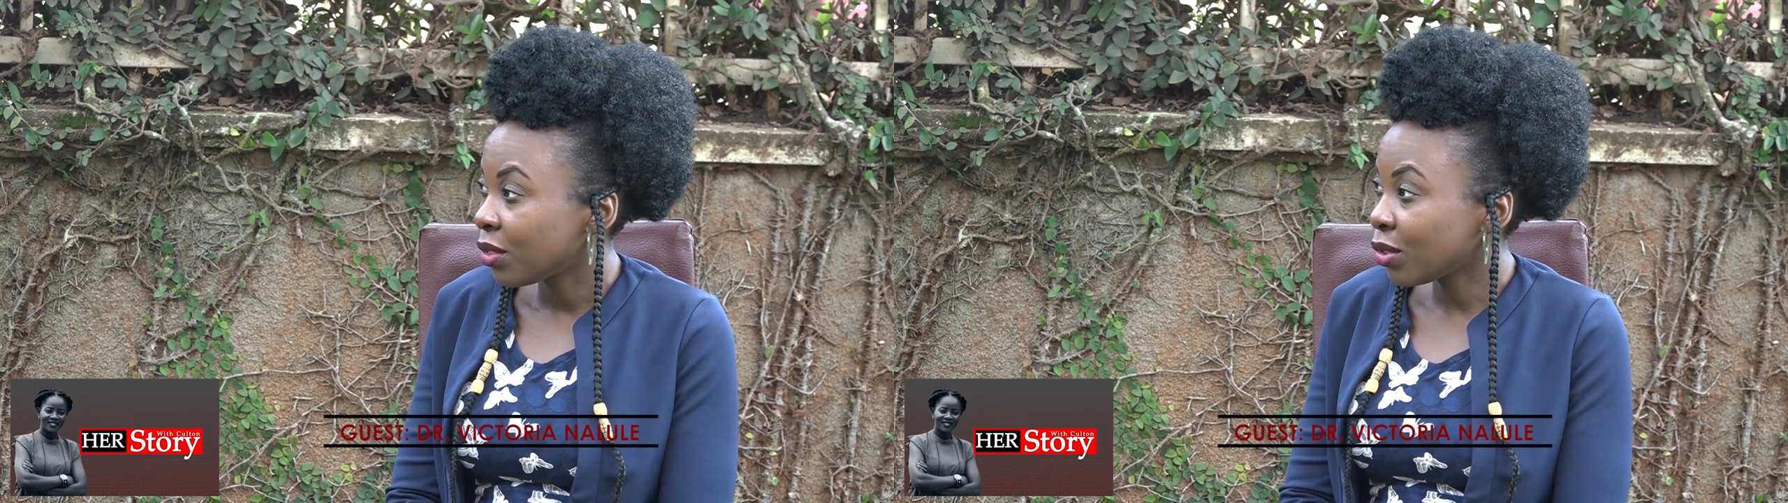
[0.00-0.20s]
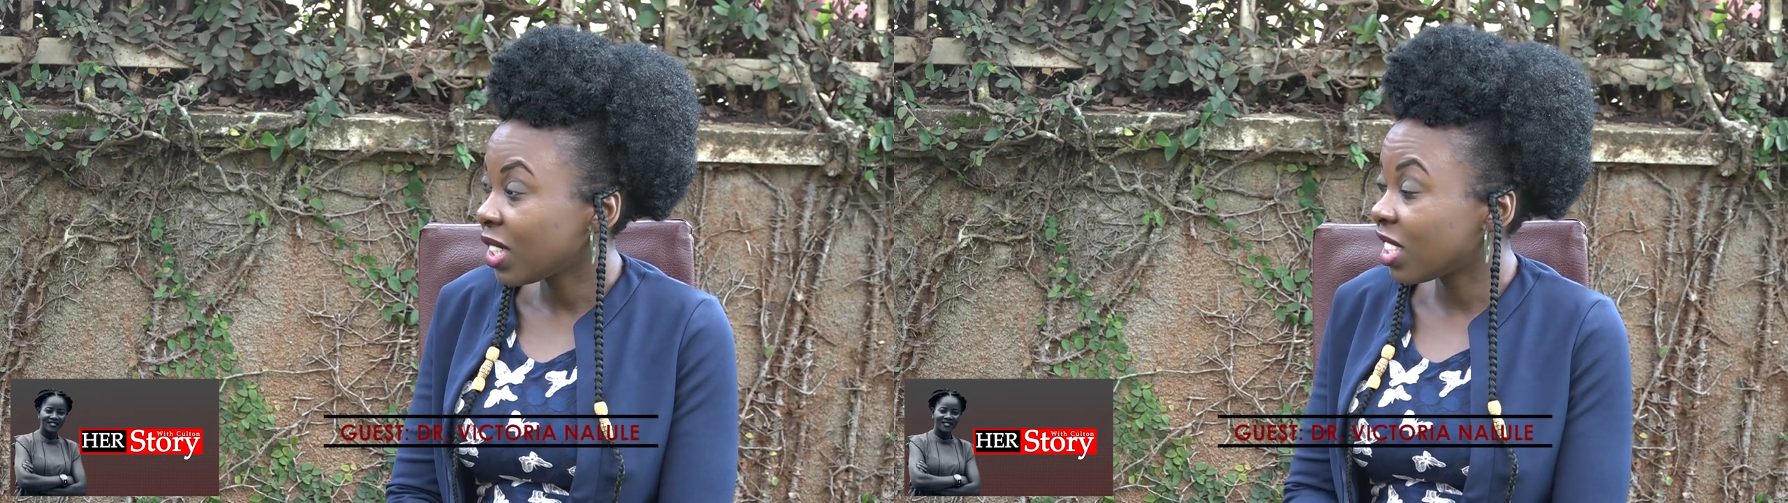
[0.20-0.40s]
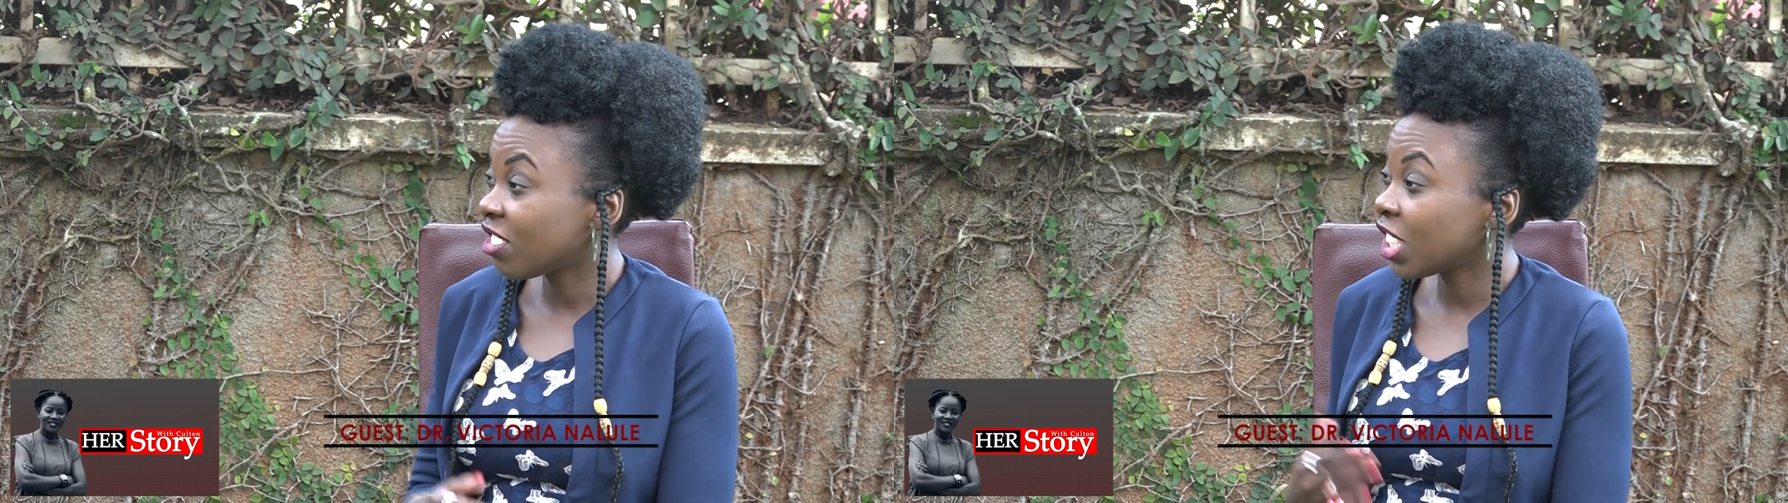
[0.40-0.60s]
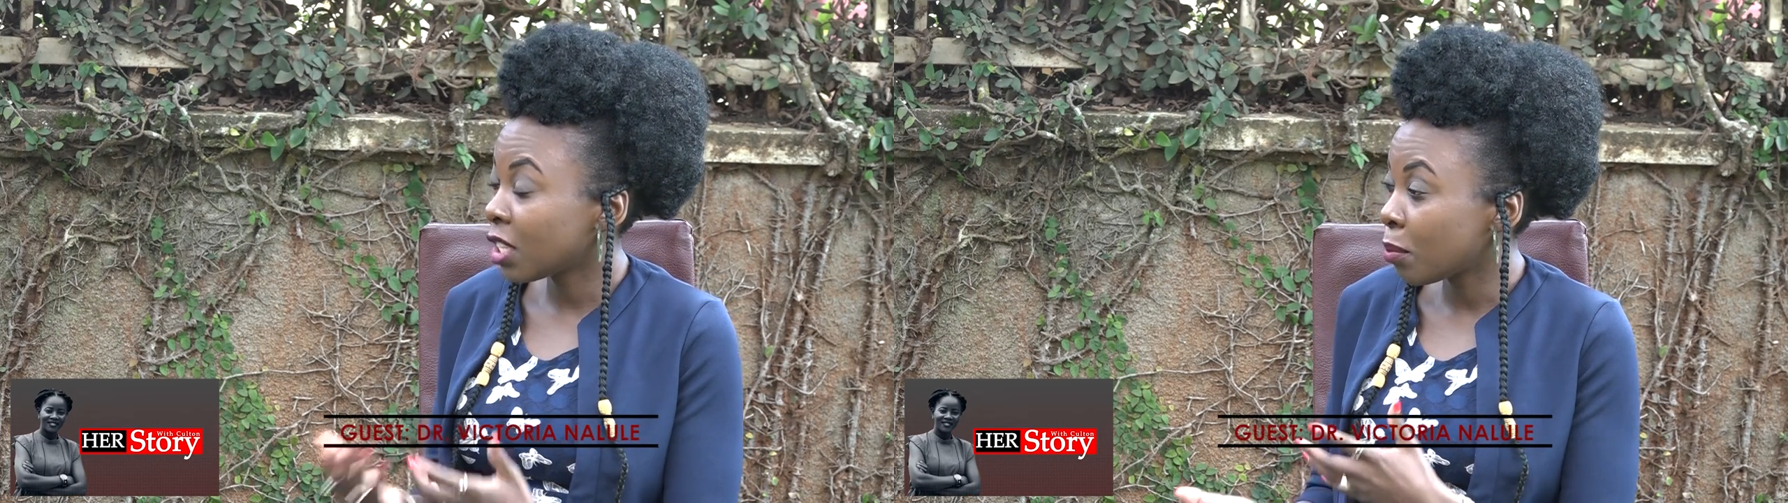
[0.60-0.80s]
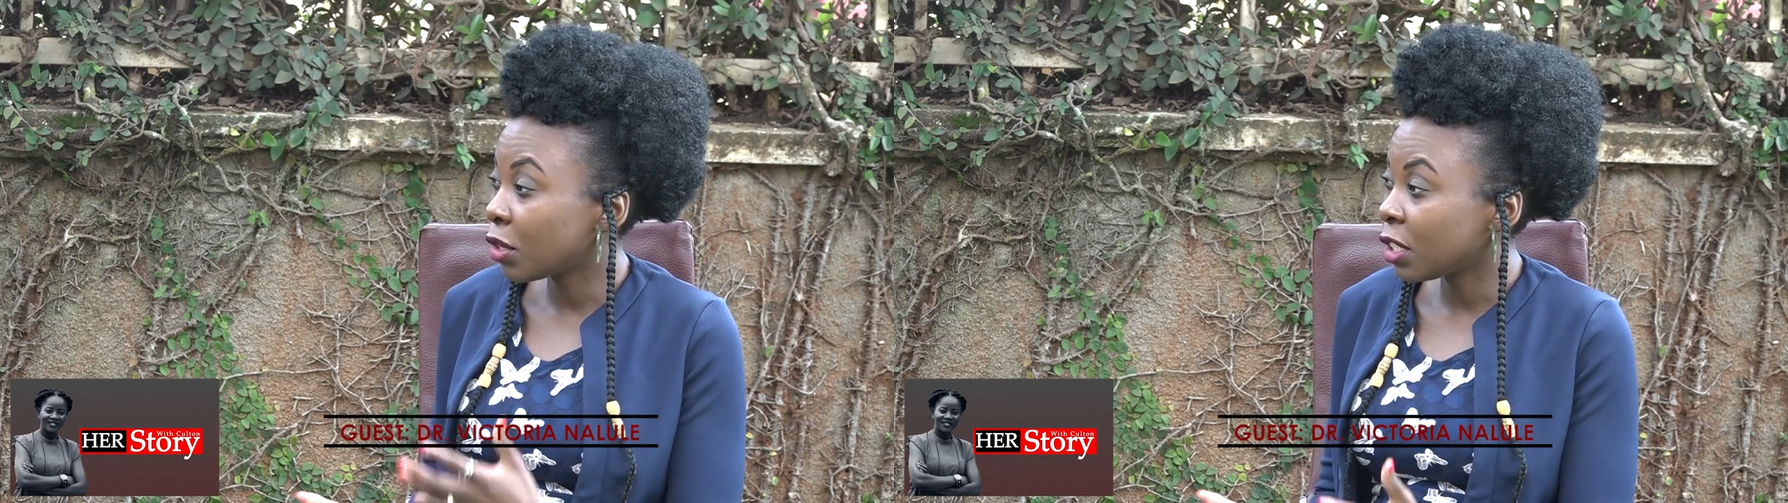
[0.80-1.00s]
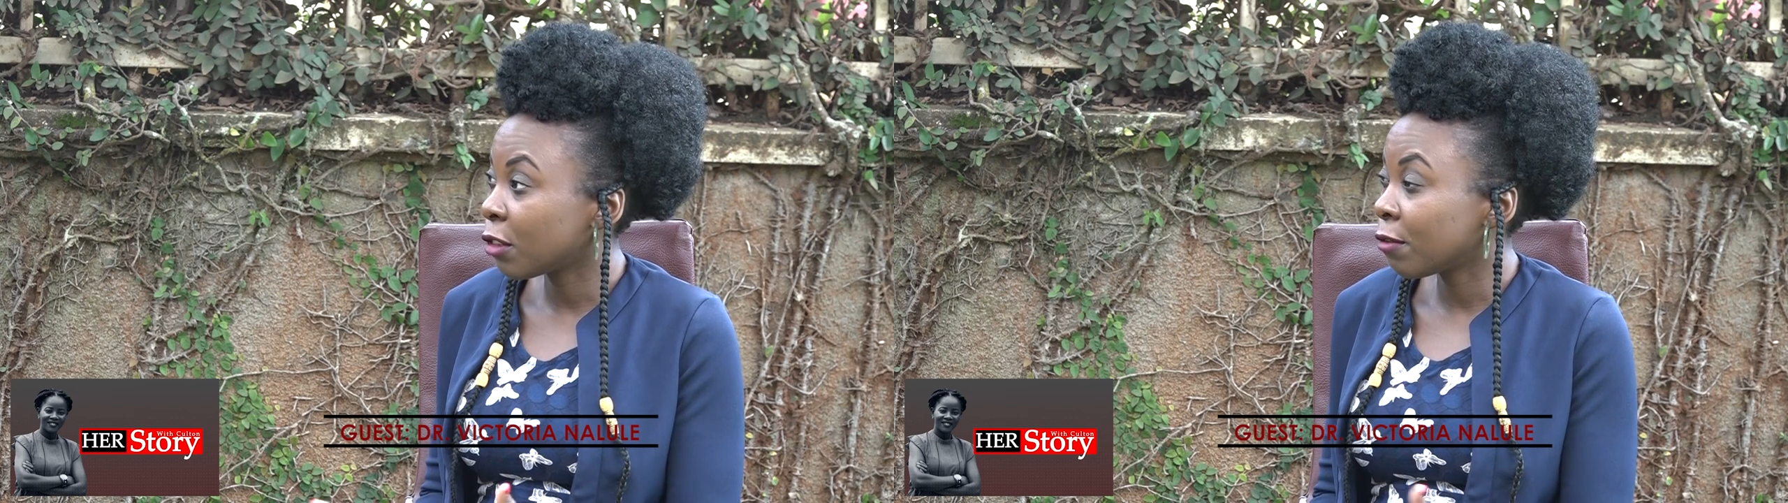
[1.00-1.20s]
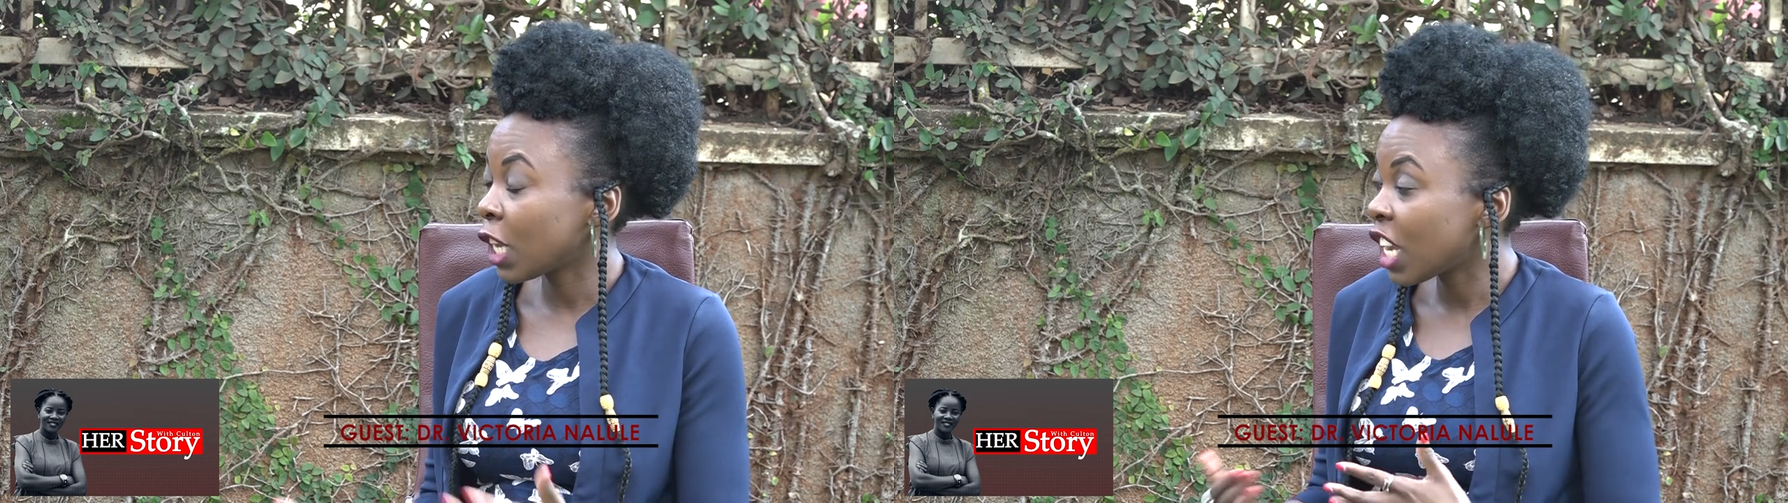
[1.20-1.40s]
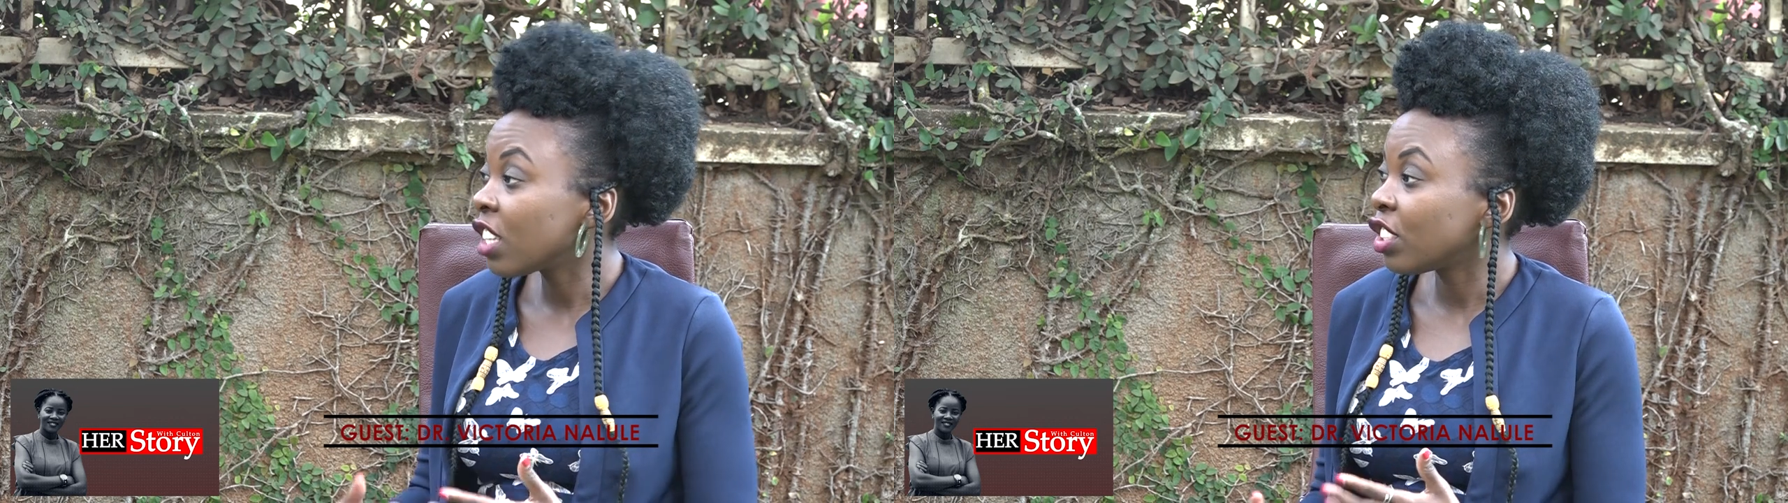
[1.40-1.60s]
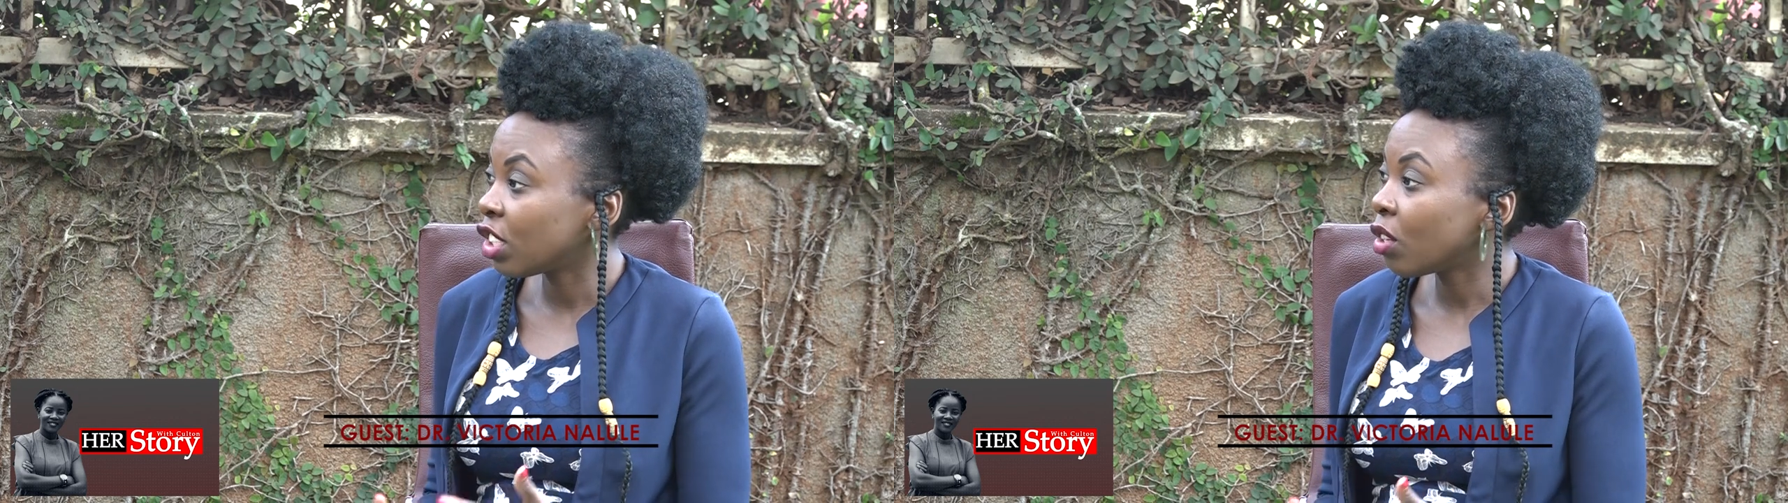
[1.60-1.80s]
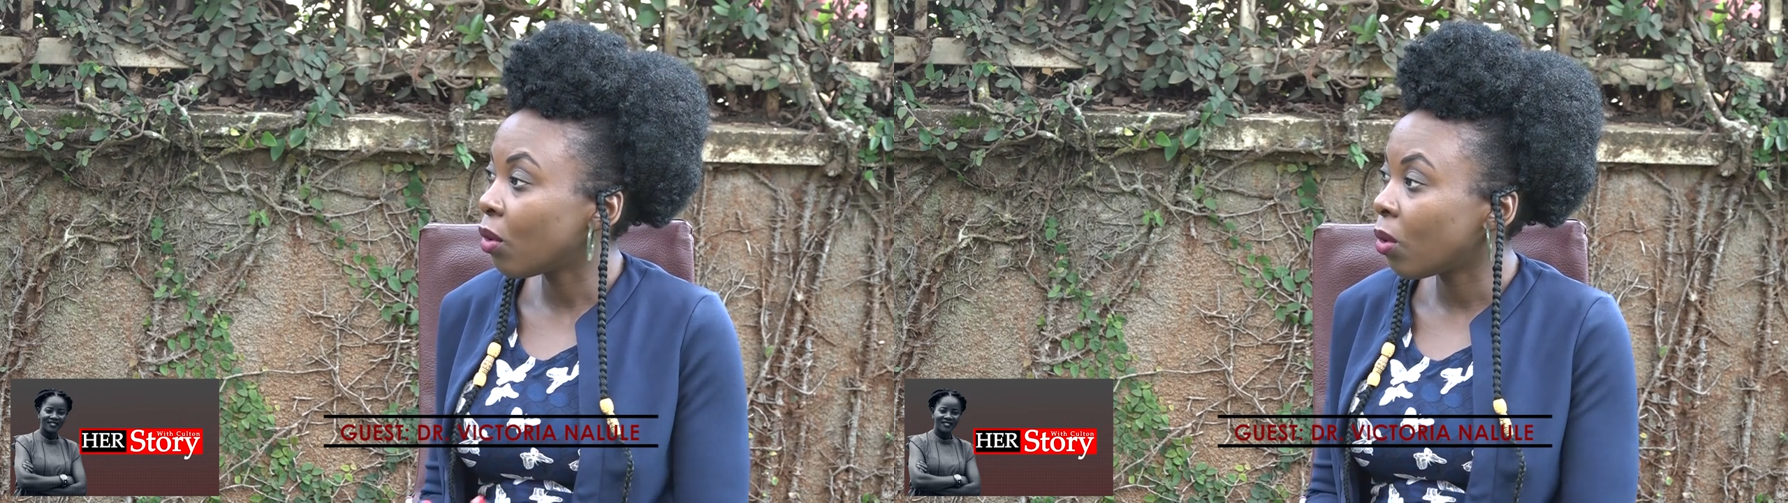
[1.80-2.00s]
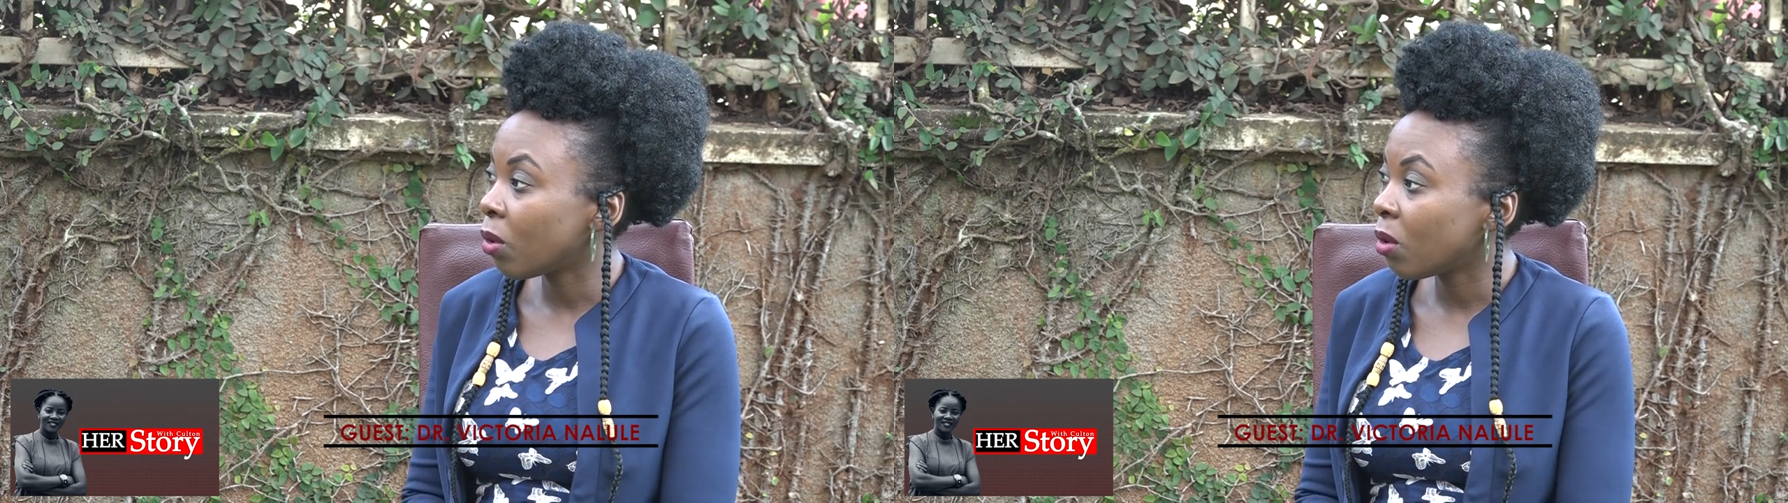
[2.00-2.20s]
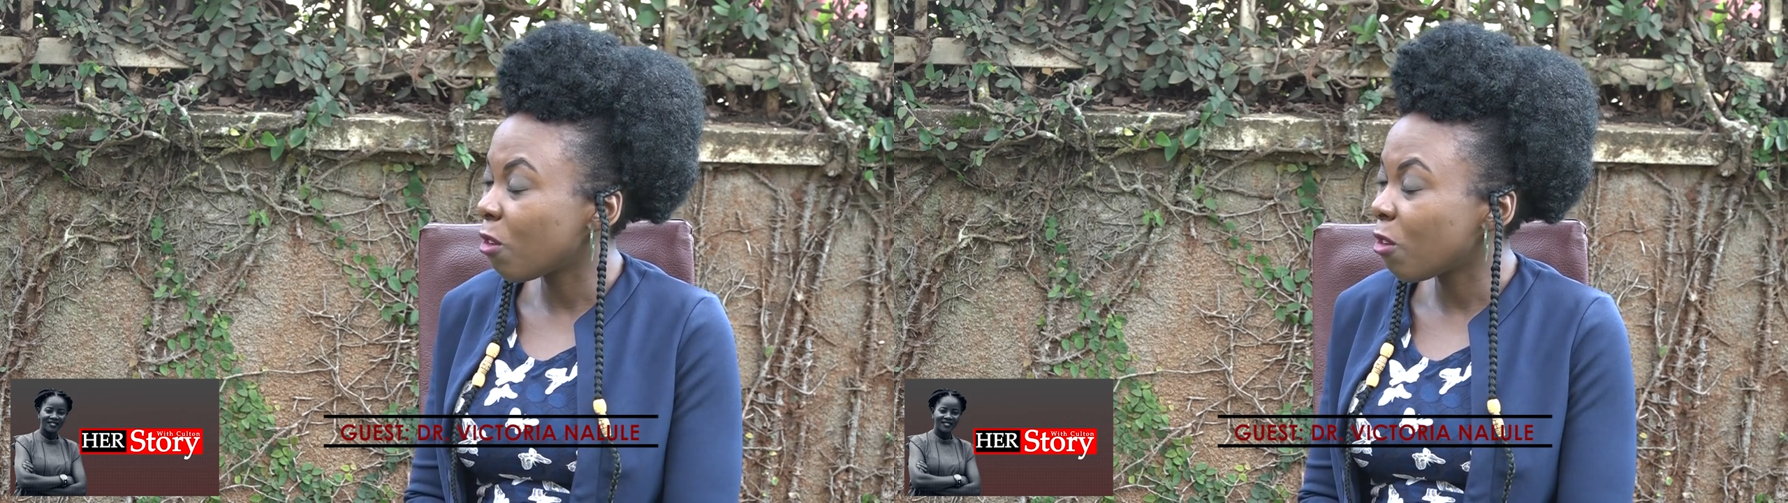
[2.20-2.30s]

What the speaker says: So he's very supportive of the NGO,